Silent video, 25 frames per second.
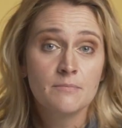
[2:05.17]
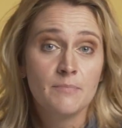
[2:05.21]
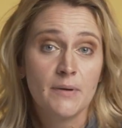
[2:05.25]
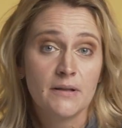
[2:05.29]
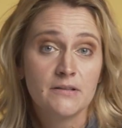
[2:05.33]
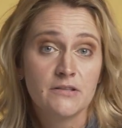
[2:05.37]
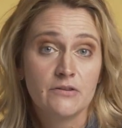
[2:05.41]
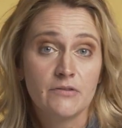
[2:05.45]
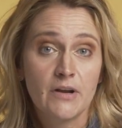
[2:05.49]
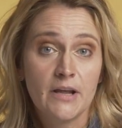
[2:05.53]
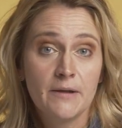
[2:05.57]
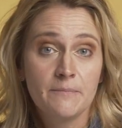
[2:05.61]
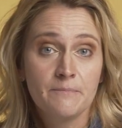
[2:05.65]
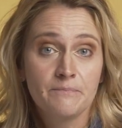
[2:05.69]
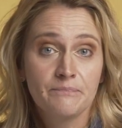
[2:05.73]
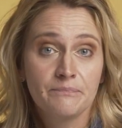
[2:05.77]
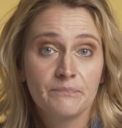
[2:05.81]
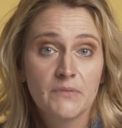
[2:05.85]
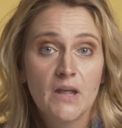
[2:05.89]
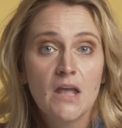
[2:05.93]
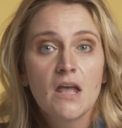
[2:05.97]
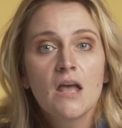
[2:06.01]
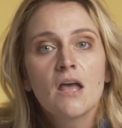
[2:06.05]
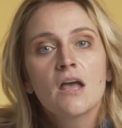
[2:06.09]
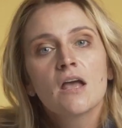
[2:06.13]
battery.
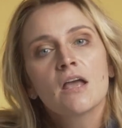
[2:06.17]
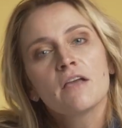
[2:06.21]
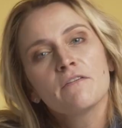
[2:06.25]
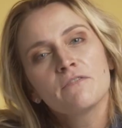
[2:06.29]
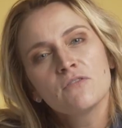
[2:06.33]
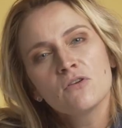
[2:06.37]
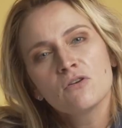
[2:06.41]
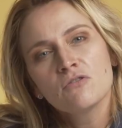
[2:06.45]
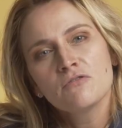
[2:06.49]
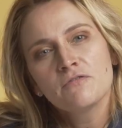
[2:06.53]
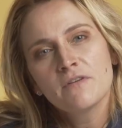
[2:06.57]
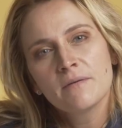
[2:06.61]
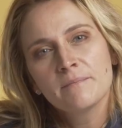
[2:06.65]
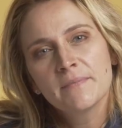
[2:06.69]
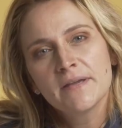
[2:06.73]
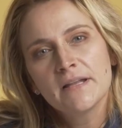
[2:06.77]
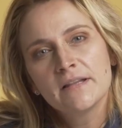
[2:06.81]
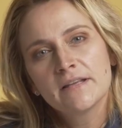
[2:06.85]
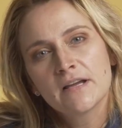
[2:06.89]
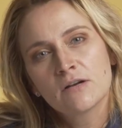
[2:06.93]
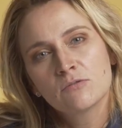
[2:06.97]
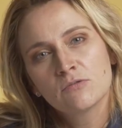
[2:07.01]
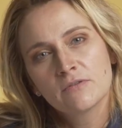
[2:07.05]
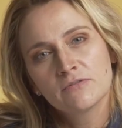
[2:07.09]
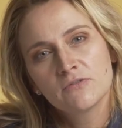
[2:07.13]
If you're
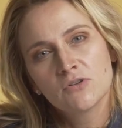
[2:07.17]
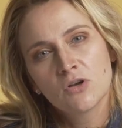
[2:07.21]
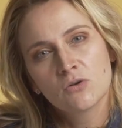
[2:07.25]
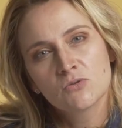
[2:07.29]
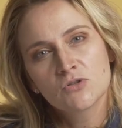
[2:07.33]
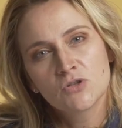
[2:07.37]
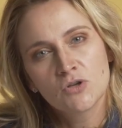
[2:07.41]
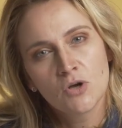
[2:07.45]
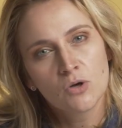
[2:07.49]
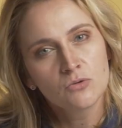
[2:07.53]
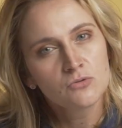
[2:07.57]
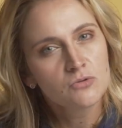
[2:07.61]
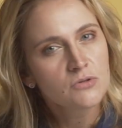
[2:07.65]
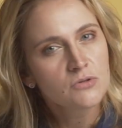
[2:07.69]
familiar with those, go